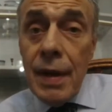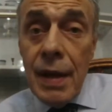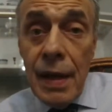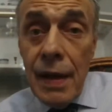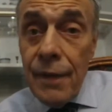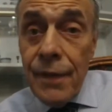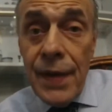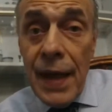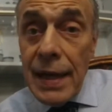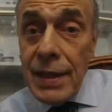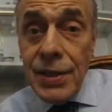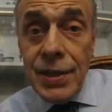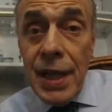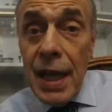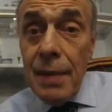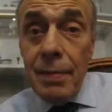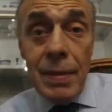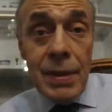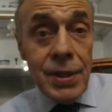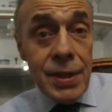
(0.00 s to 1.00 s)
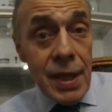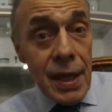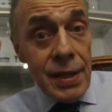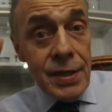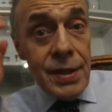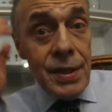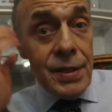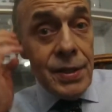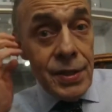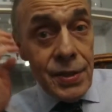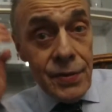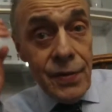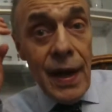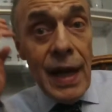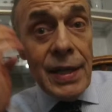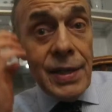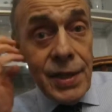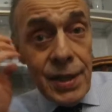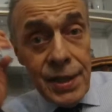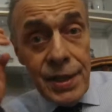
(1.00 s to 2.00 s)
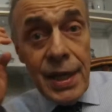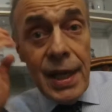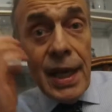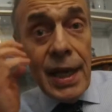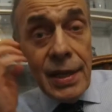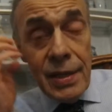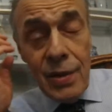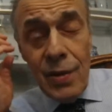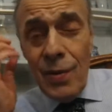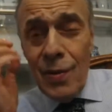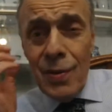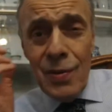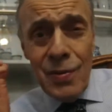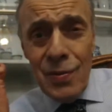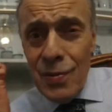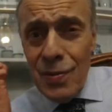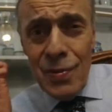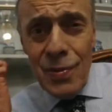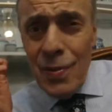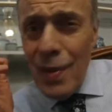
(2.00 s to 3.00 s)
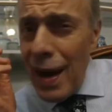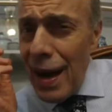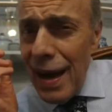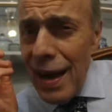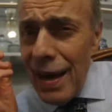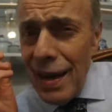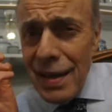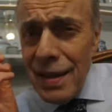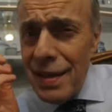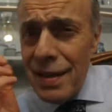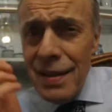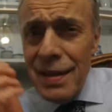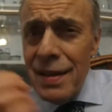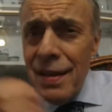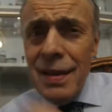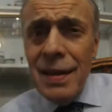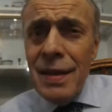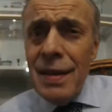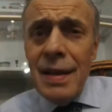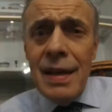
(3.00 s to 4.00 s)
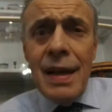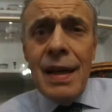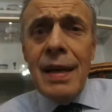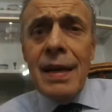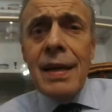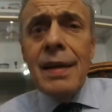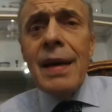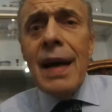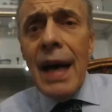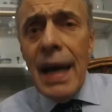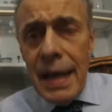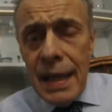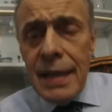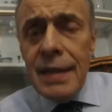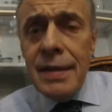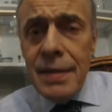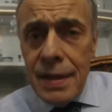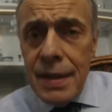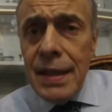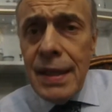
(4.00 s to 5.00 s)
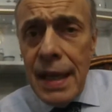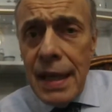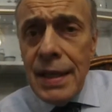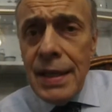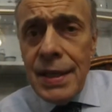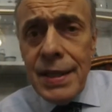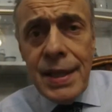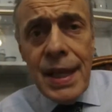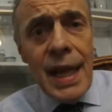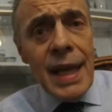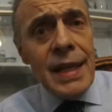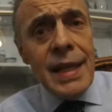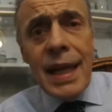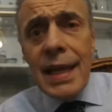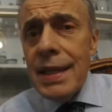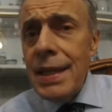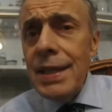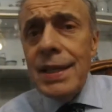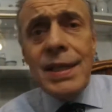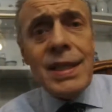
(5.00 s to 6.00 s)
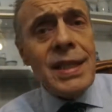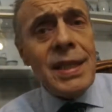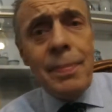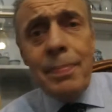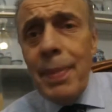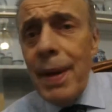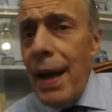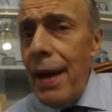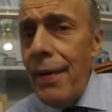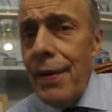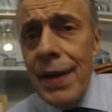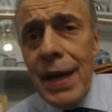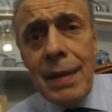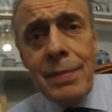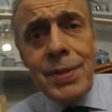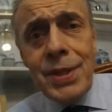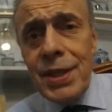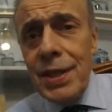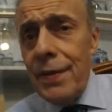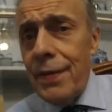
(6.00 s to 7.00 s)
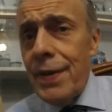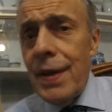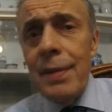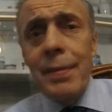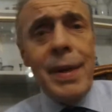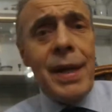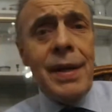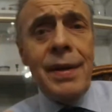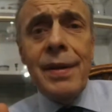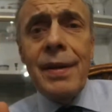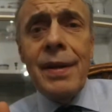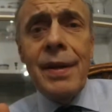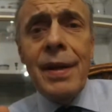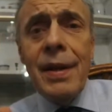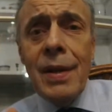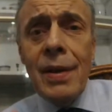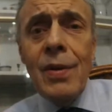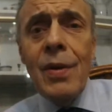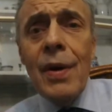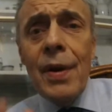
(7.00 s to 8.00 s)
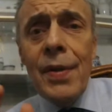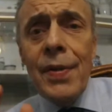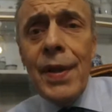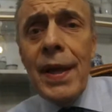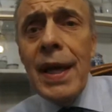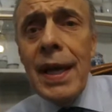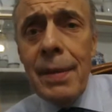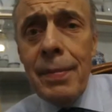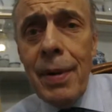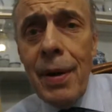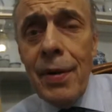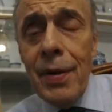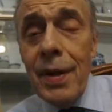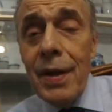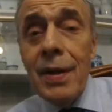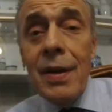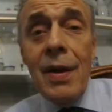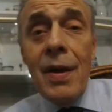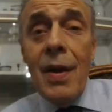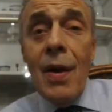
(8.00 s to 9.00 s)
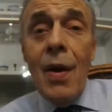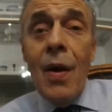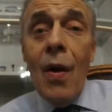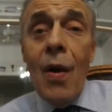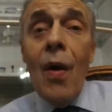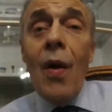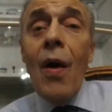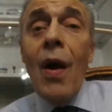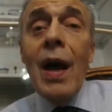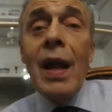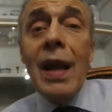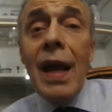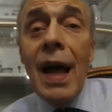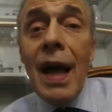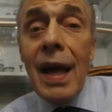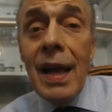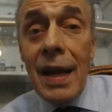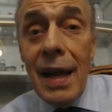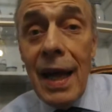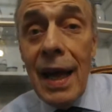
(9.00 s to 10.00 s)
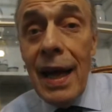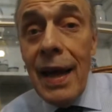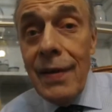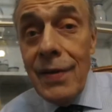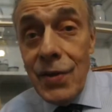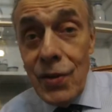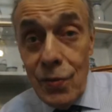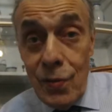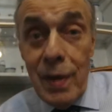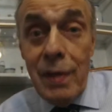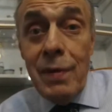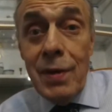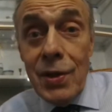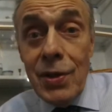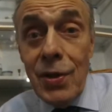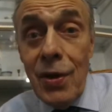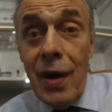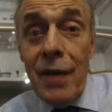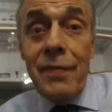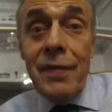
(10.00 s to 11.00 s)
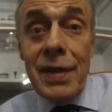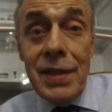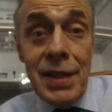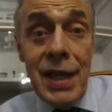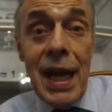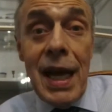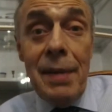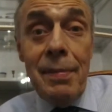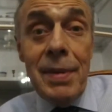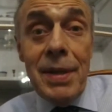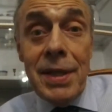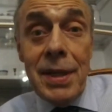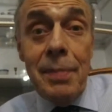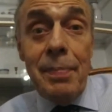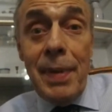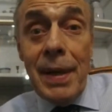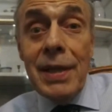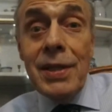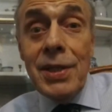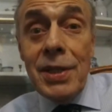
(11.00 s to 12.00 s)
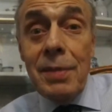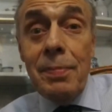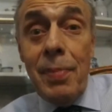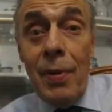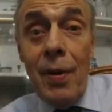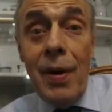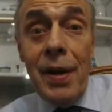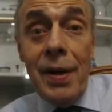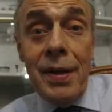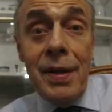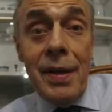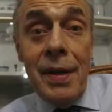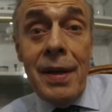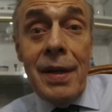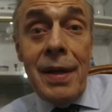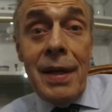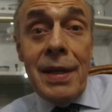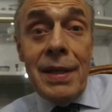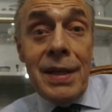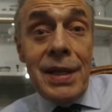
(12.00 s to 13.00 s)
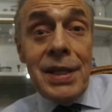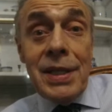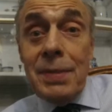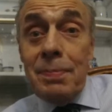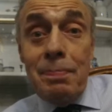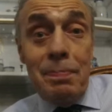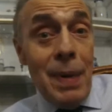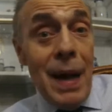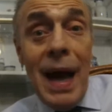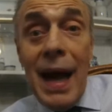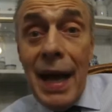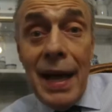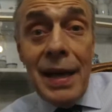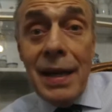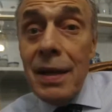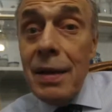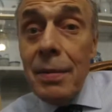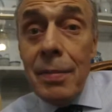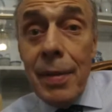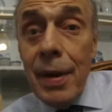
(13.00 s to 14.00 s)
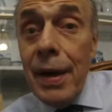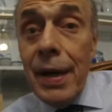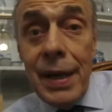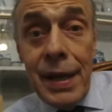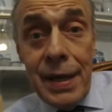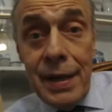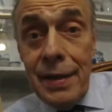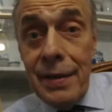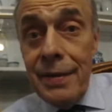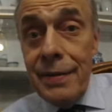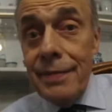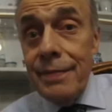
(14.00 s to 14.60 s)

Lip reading: if that statement's got you scratching your head going, what? I can understand that. This is a paradigm shift. I mean, look, think about it. All our lives, we were taught retirement depends upon this pile of money.